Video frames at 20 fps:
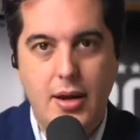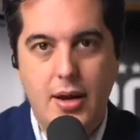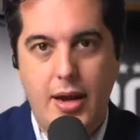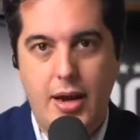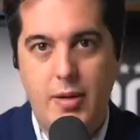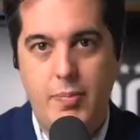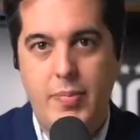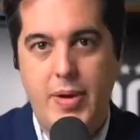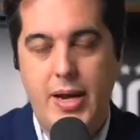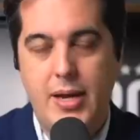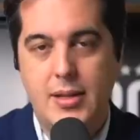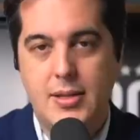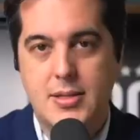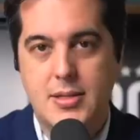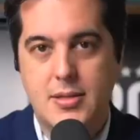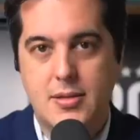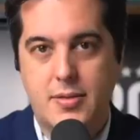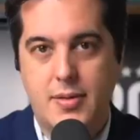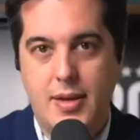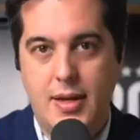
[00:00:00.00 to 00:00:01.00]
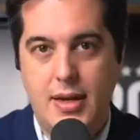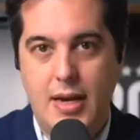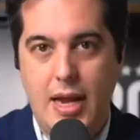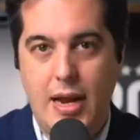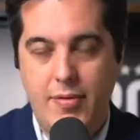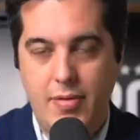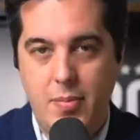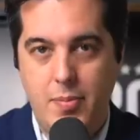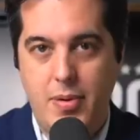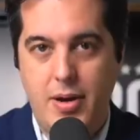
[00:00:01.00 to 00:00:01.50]
and made it so that
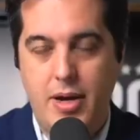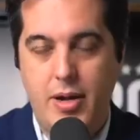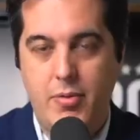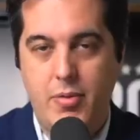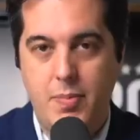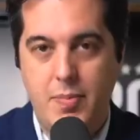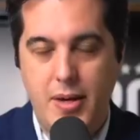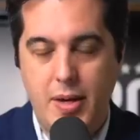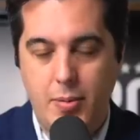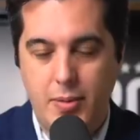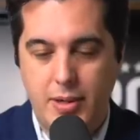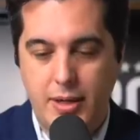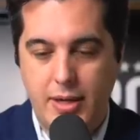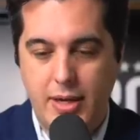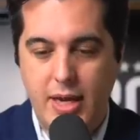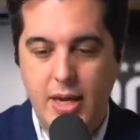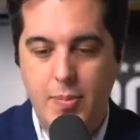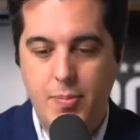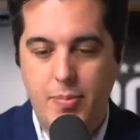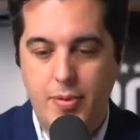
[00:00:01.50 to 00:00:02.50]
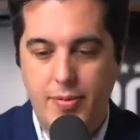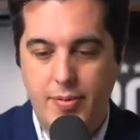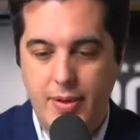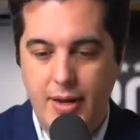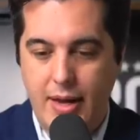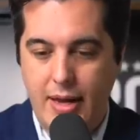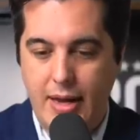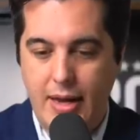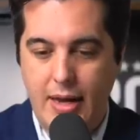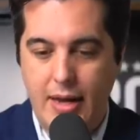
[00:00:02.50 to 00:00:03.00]
everybody would be able to keep what
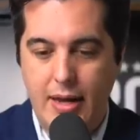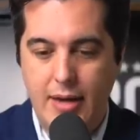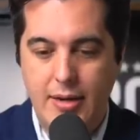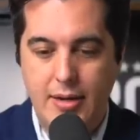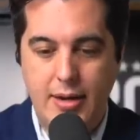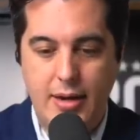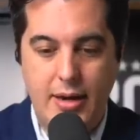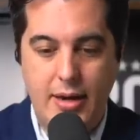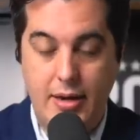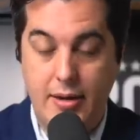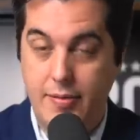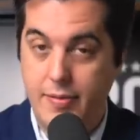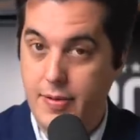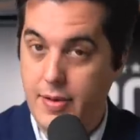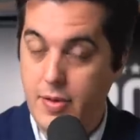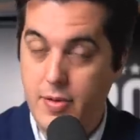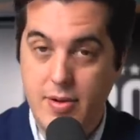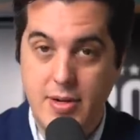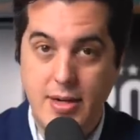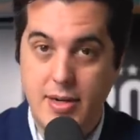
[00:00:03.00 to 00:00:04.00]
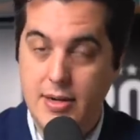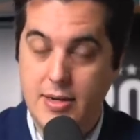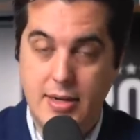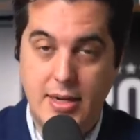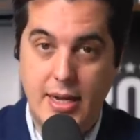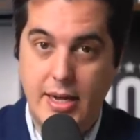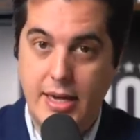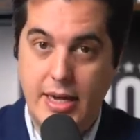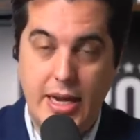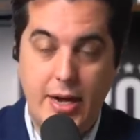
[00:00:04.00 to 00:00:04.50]
they had, and if you didn't
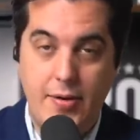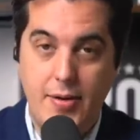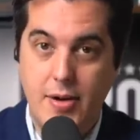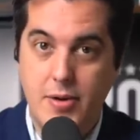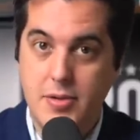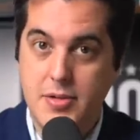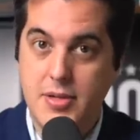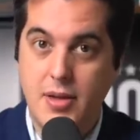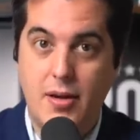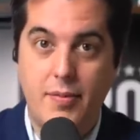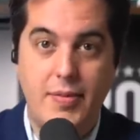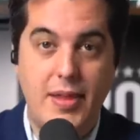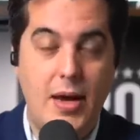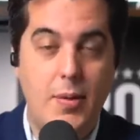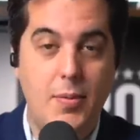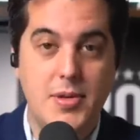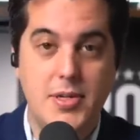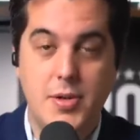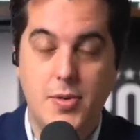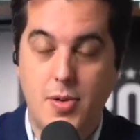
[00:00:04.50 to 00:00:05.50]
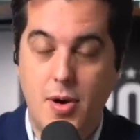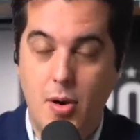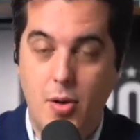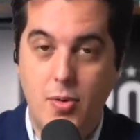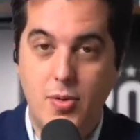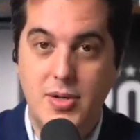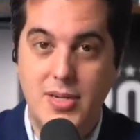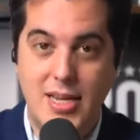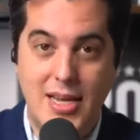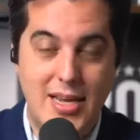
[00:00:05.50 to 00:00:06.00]
take care of yourself, that was your
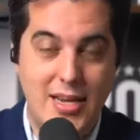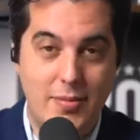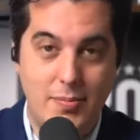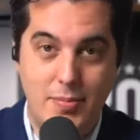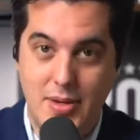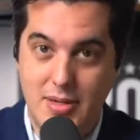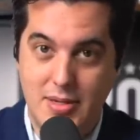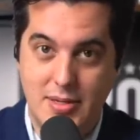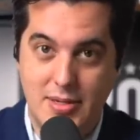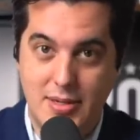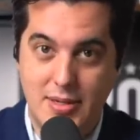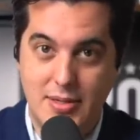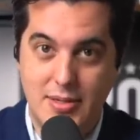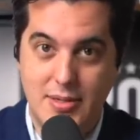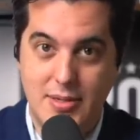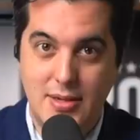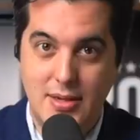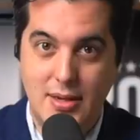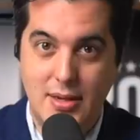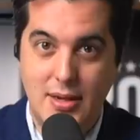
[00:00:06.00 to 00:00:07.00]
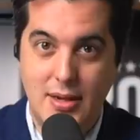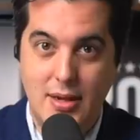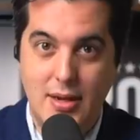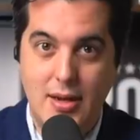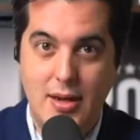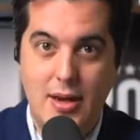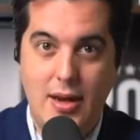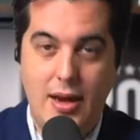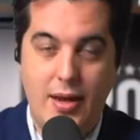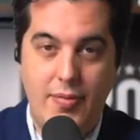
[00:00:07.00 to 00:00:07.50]
own dang business.
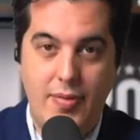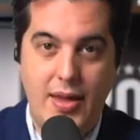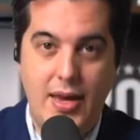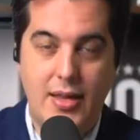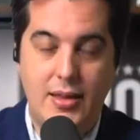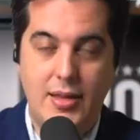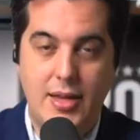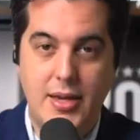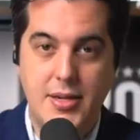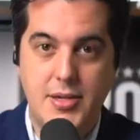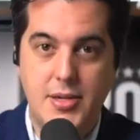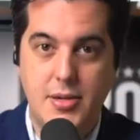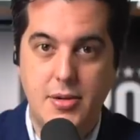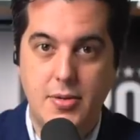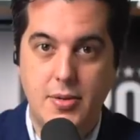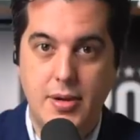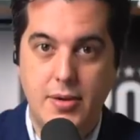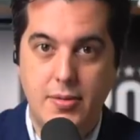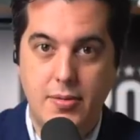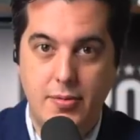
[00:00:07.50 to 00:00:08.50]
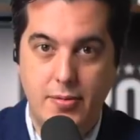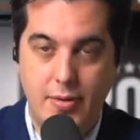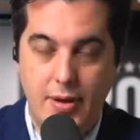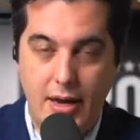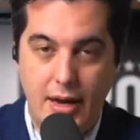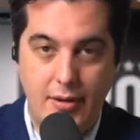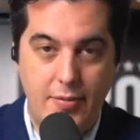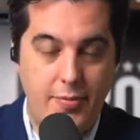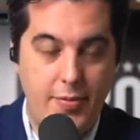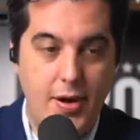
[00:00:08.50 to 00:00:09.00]
And that led to
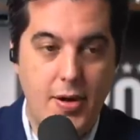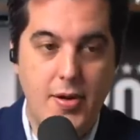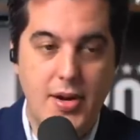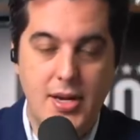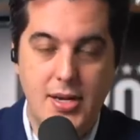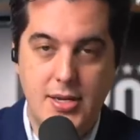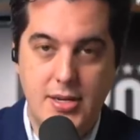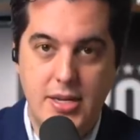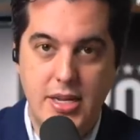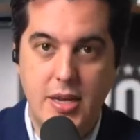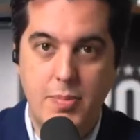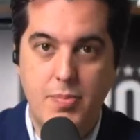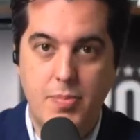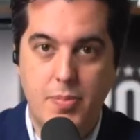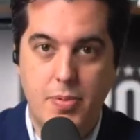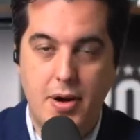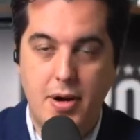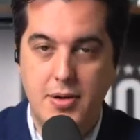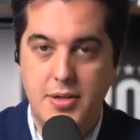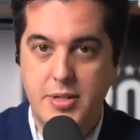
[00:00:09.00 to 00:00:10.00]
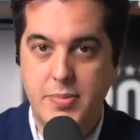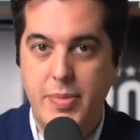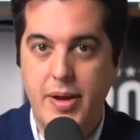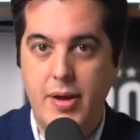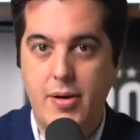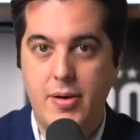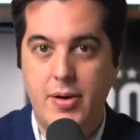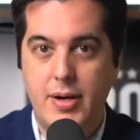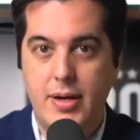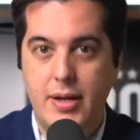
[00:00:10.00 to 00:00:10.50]
very deep
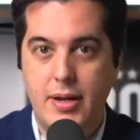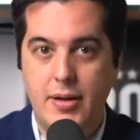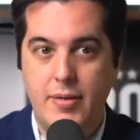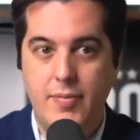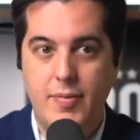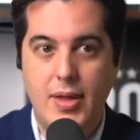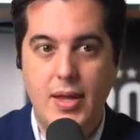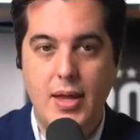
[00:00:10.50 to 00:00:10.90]
prosperity.